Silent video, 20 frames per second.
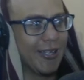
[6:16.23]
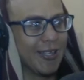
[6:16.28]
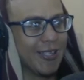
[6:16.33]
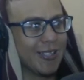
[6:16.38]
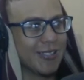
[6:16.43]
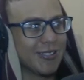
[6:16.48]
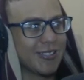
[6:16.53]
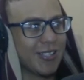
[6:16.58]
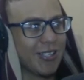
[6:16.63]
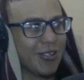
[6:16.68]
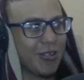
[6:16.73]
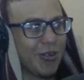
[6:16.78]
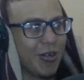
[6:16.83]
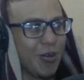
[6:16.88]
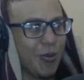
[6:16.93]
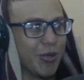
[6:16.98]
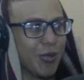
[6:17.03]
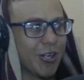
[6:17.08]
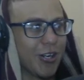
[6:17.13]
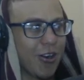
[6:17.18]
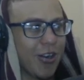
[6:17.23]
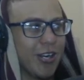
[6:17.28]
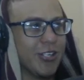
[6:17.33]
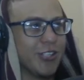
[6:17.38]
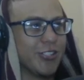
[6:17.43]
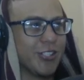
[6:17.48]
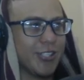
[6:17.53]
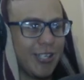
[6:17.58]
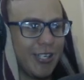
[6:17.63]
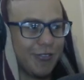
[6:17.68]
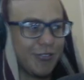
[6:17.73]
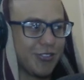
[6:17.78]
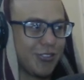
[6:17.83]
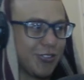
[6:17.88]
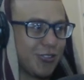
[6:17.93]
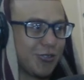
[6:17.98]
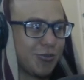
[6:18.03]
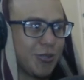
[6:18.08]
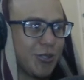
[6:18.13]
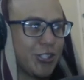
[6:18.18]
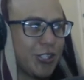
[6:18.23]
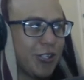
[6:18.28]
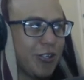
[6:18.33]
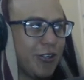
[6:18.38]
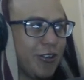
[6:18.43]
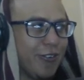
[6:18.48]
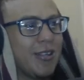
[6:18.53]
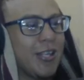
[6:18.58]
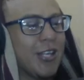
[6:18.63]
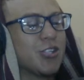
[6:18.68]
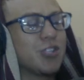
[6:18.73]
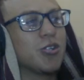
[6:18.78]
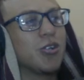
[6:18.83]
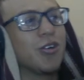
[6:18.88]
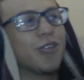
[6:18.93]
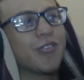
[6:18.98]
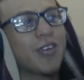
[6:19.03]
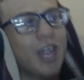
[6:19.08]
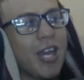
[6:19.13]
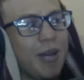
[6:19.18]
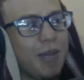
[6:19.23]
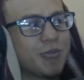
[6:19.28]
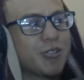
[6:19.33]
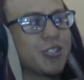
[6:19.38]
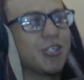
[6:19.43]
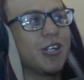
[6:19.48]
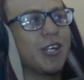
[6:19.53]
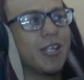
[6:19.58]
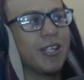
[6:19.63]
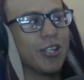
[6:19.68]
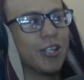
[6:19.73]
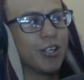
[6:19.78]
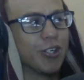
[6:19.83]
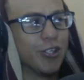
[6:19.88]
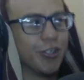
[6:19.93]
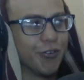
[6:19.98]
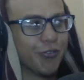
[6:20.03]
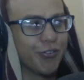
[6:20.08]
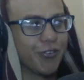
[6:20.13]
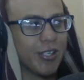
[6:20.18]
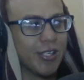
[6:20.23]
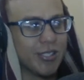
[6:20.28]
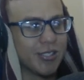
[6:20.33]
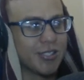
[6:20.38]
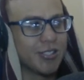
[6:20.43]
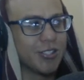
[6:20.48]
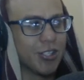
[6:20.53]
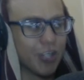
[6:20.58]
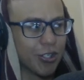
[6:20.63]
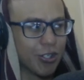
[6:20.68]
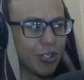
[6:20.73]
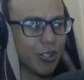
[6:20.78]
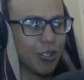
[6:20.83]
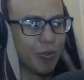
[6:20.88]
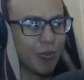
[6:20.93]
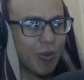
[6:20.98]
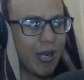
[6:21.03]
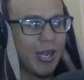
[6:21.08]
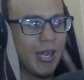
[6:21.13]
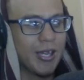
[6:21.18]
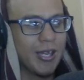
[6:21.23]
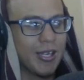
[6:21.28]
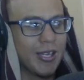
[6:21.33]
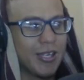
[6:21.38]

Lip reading: this. I thought I would cringe enough to switch it off. They're sort of capturing the goofiness in a good way.